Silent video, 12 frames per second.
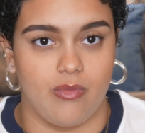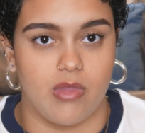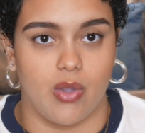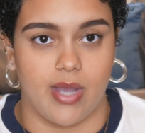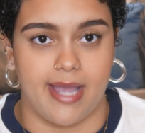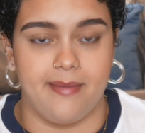
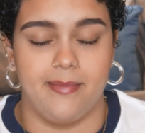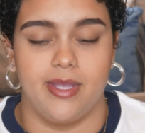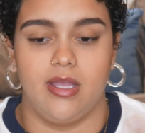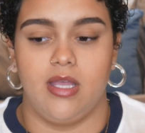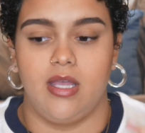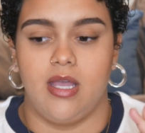okay,
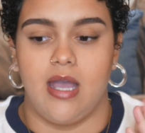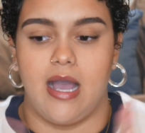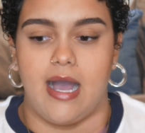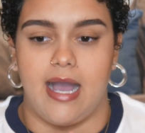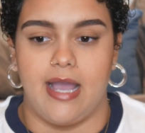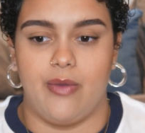
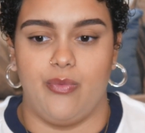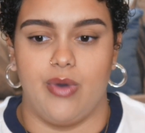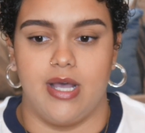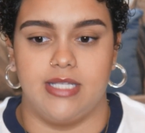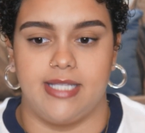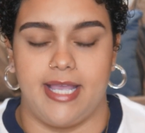I
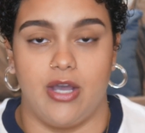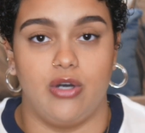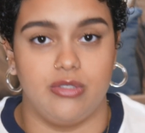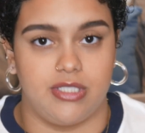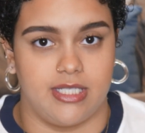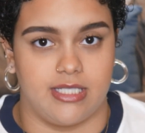was a
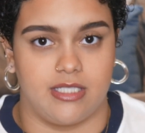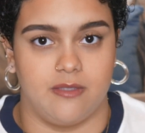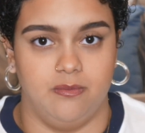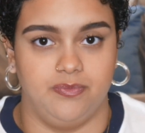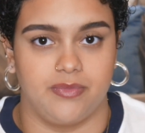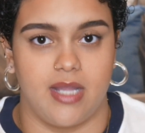hostess
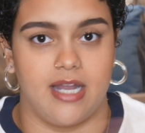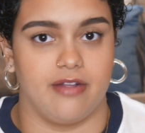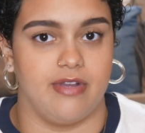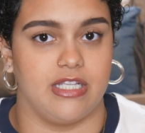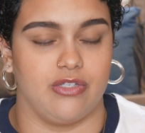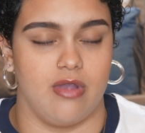at a
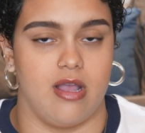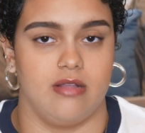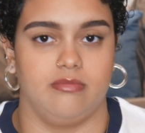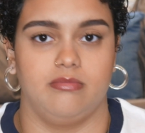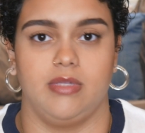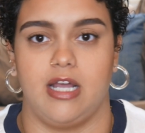restaurant.
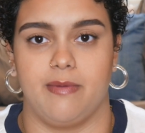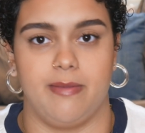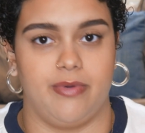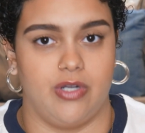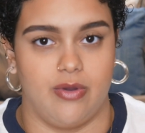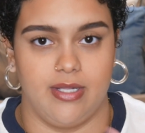A lot of
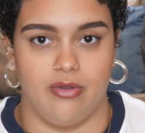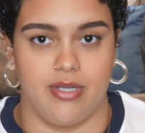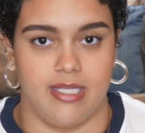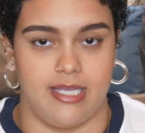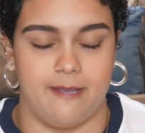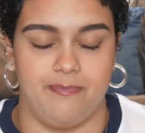people know it
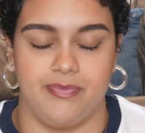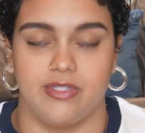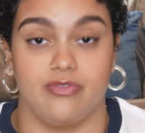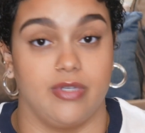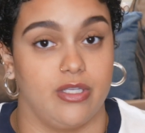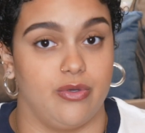locally.
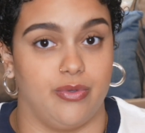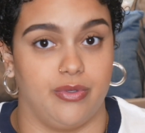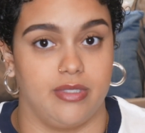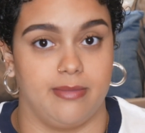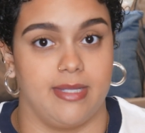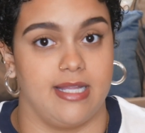It's really cool.
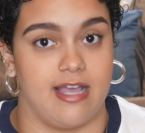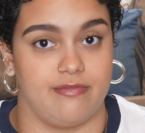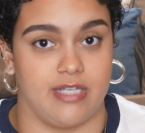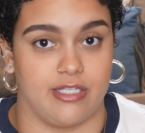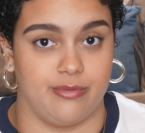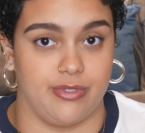They play live
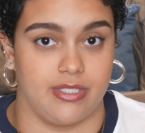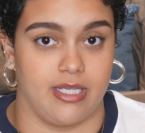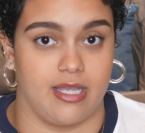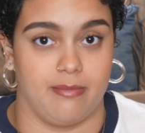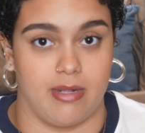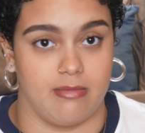jazz
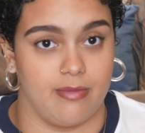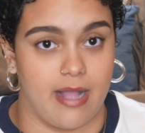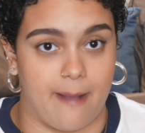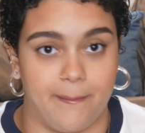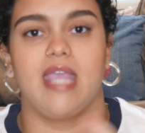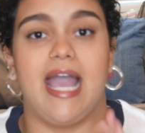music and blah, blah,
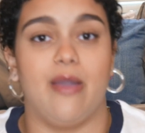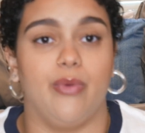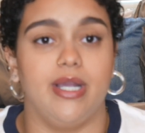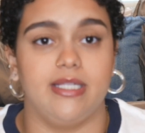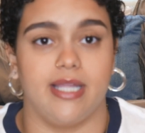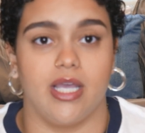blah. I
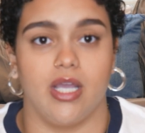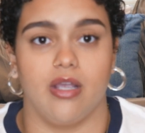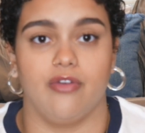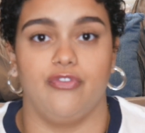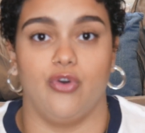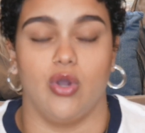worked
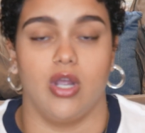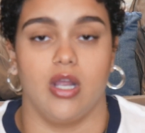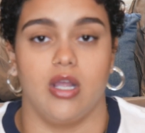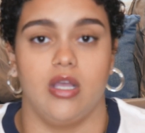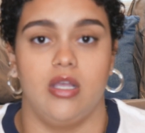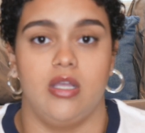there for